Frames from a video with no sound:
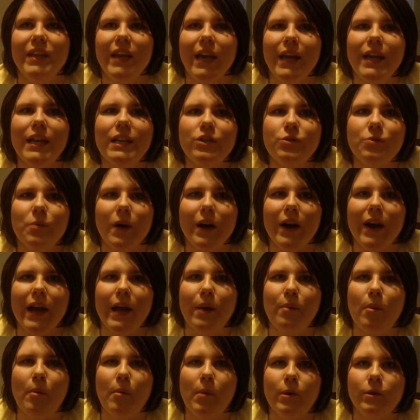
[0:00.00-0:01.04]
gauge where I
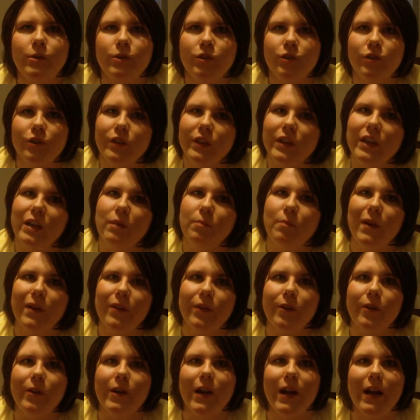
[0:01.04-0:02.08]
am emotionally and
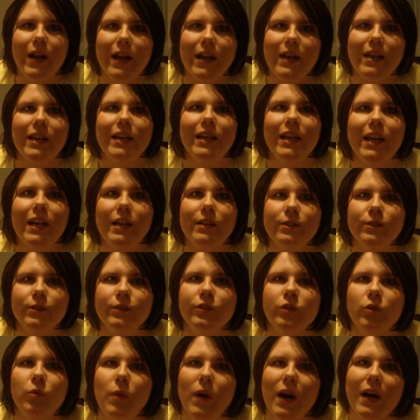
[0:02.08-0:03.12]
whether or not I can handle
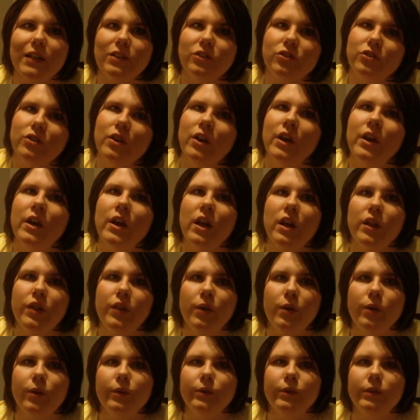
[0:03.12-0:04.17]
to watch
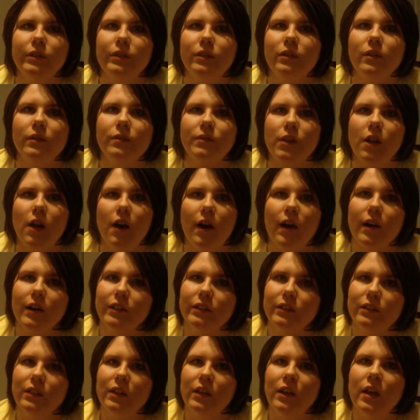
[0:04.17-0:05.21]
those
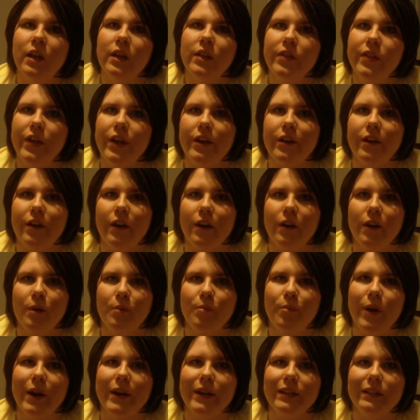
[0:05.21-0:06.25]
vlogs that
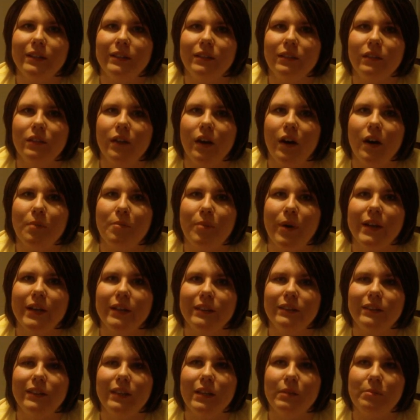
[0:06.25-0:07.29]
are
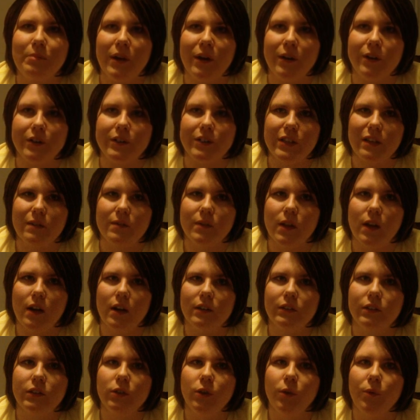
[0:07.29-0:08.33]
pregnancy and parenting
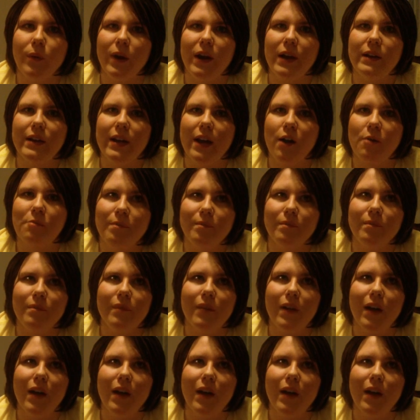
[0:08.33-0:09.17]
vlogs. So right now,